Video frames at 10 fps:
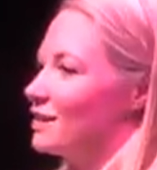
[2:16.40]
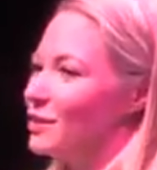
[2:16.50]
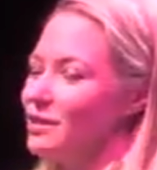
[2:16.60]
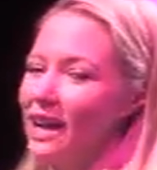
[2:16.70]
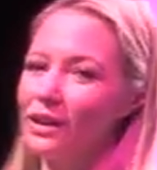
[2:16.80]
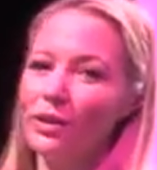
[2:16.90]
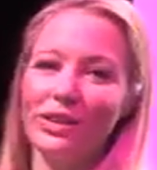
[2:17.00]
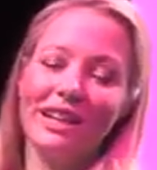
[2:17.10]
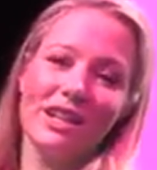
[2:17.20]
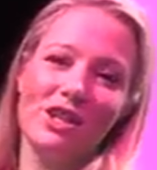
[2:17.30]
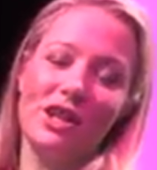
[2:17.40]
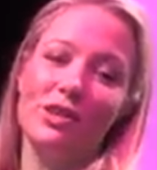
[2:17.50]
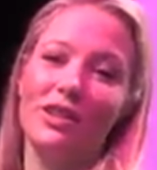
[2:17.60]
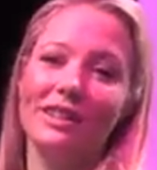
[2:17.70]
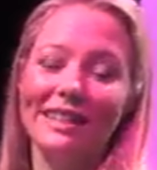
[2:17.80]
So not only can she
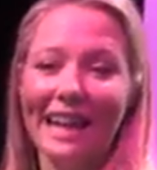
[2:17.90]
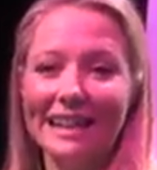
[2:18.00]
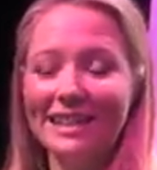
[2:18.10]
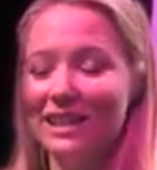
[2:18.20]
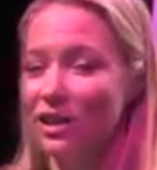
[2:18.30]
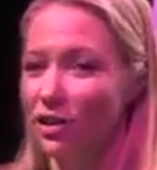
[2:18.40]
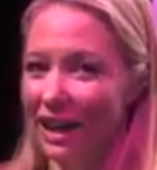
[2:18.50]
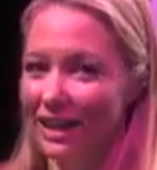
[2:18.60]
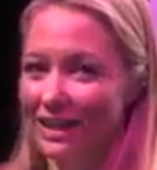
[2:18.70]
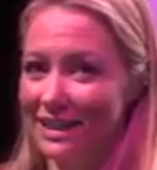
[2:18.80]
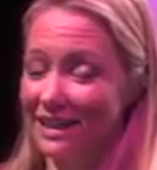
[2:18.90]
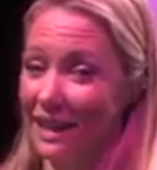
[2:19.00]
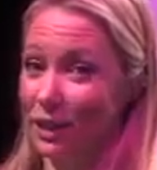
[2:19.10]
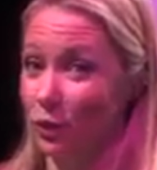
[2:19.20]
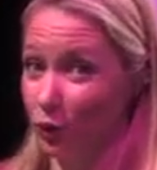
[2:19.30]
do the latest and greatest in
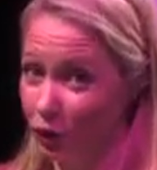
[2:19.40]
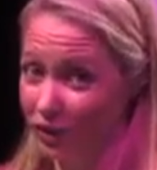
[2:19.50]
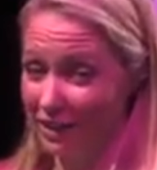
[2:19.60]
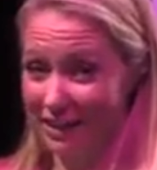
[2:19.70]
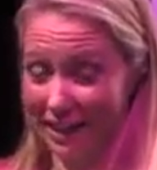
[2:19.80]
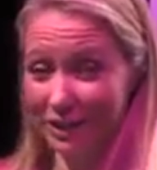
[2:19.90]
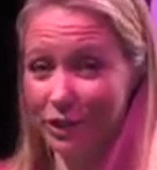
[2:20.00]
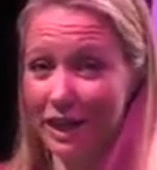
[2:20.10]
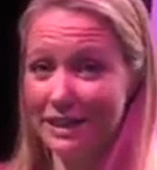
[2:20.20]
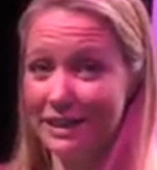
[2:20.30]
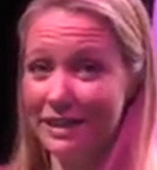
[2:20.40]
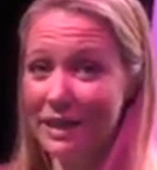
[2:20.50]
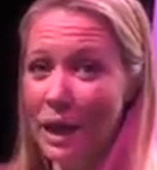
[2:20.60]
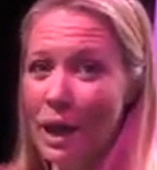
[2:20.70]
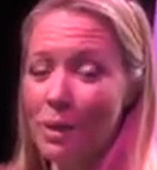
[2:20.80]
dance moves and dance crazes,
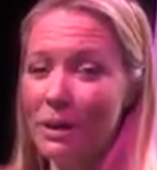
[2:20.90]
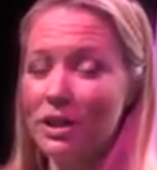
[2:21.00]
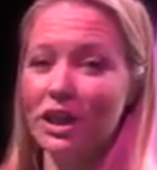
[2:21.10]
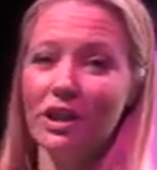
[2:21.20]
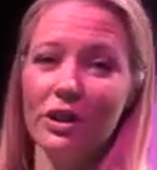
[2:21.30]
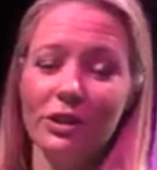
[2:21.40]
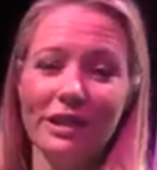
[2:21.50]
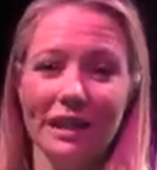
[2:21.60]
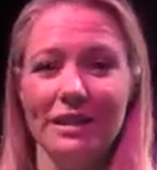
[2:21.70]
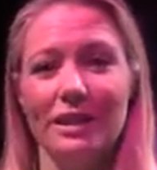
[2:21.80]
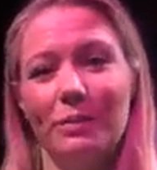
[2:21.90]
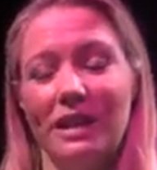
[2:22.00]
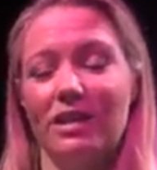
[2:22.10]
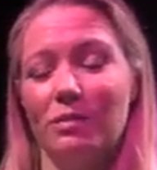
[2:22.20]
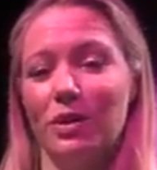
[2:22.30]
but she can also dance to the
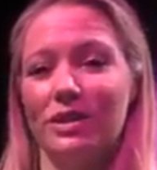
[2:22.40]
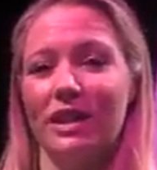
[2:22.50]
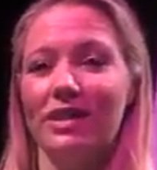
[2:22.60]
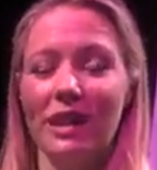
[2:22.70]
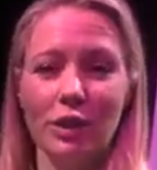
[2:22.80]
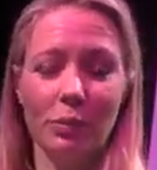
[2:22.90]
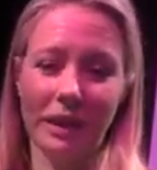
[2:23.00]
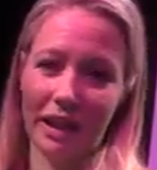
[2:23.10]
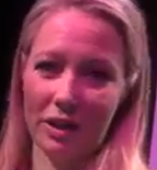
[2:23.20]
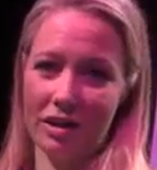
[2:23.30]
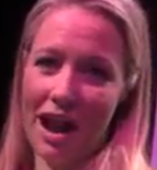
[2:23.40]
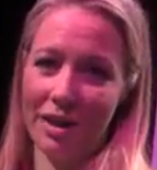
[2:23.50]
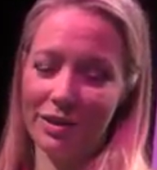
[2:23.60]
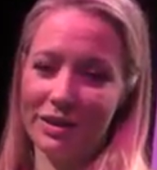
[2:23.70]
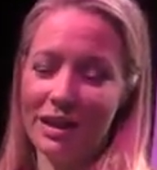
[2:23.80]
beat of the music that you play at your
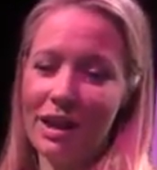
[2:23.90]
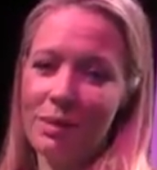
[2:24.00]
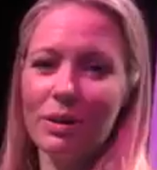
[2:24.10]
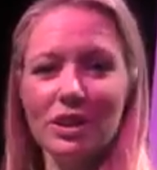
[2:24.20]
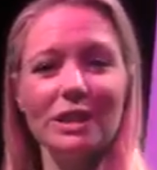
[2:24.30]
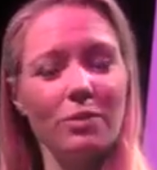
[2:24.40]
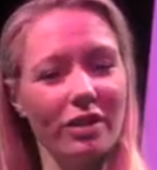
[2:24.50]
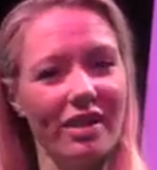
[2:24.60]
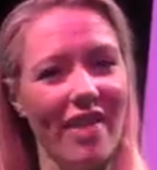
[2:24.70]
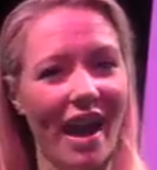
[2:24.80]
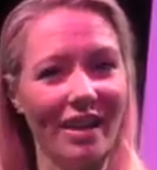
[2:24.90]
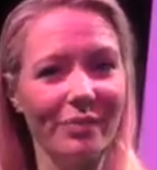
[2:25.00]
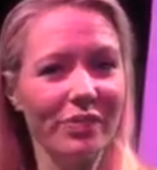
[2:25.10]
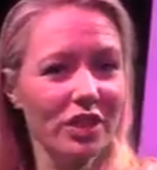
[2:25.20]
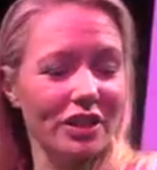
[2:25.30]
house. But she's more than
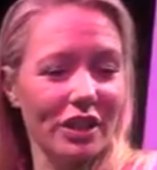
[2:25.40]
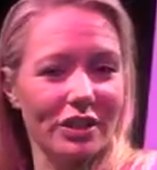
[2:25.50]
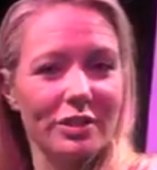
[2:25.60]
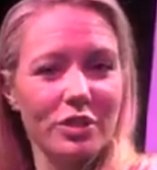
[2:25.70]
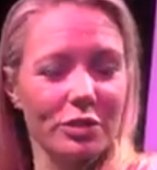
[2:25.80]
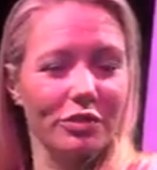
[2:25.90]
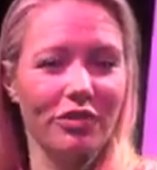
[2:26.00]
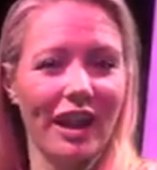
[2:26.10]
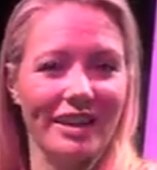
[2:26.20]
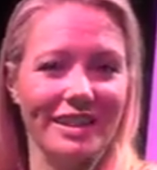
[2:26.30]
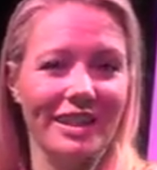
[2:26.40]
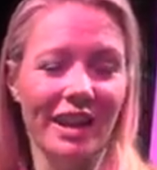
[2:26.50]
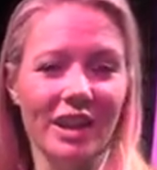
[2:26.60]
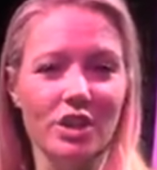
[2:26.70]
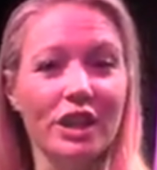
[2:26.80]
that. She's also a true
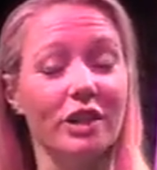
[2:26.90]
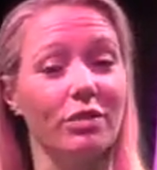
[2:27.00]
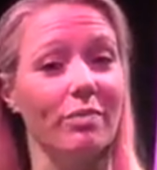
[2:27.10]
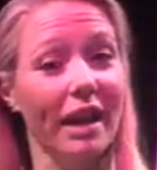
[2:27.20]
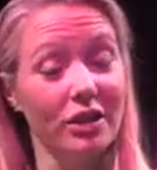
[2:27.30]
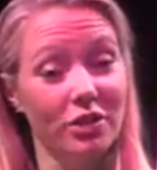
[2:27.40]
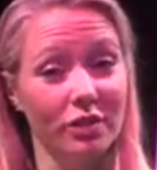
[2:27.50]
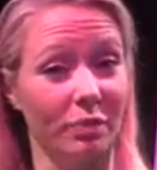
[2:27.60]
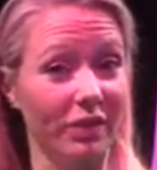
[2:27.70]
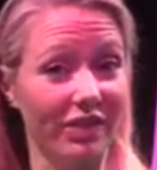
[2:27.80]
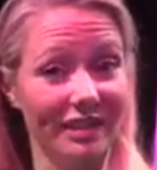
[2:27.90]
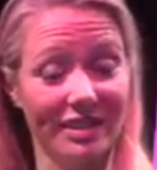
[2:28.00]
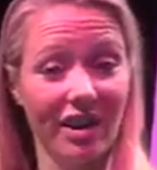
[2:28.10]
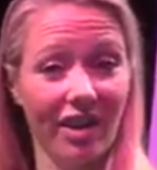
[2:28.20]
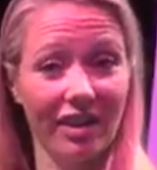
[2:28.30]
friend. She can remind you of birthdays
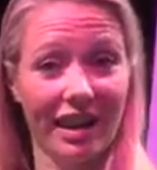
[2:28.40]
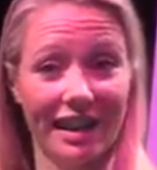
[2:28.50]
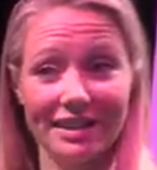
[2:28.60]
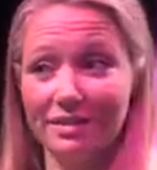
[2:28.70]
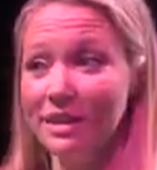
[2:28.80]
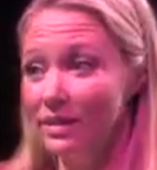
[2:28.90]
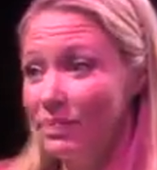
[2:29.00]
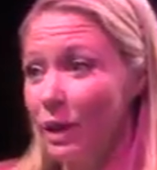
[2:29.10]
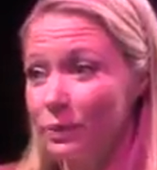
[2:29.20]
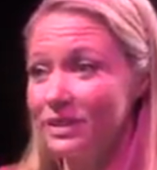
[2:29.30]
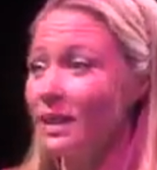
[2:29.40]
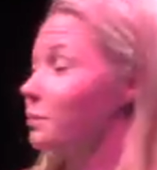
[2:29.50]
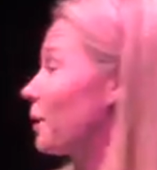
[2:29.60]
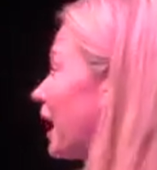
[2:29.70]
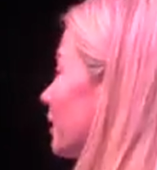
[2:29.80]
and holidays and help you
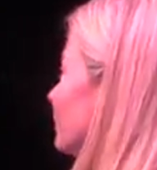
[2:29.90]
celebrate.